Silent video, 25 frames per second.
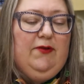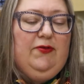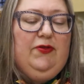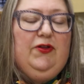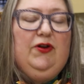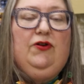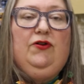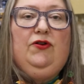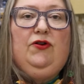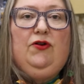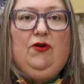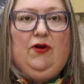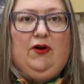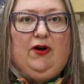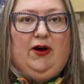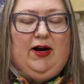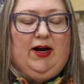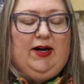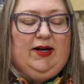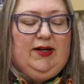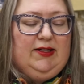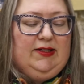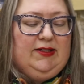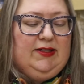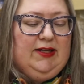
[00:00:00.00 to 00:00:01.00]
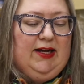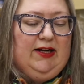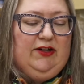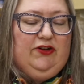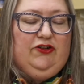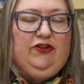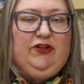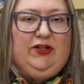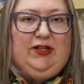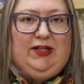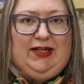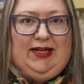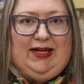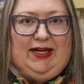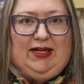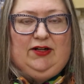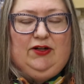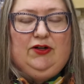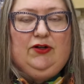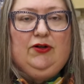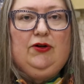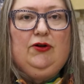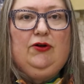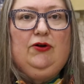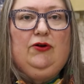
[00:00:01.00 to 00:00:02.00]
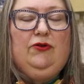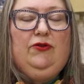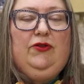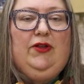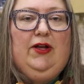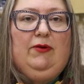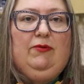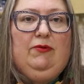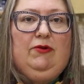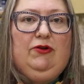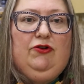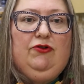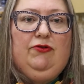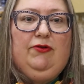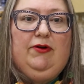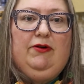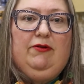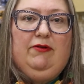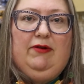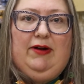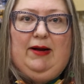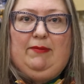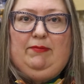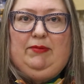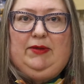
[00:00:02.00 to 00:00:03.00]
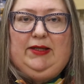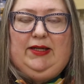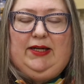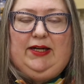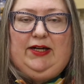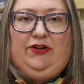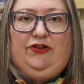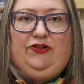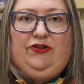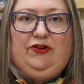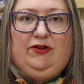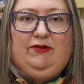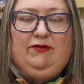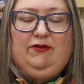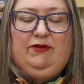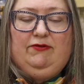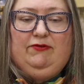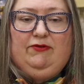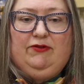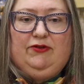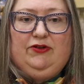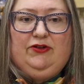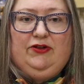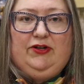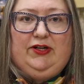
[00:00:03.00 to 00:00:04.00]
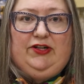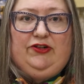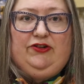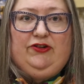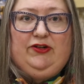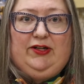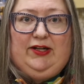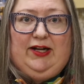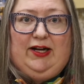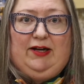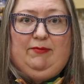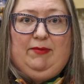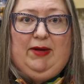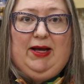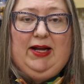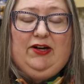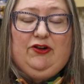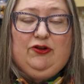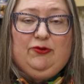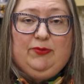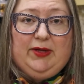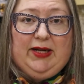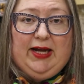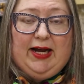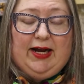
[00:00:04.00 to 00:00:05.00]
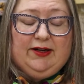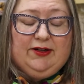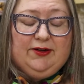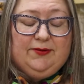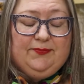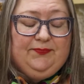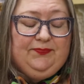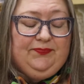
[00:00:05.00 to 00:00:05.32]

They're not. It's actually a land code that will trigger application of the First Nation Land Management Act.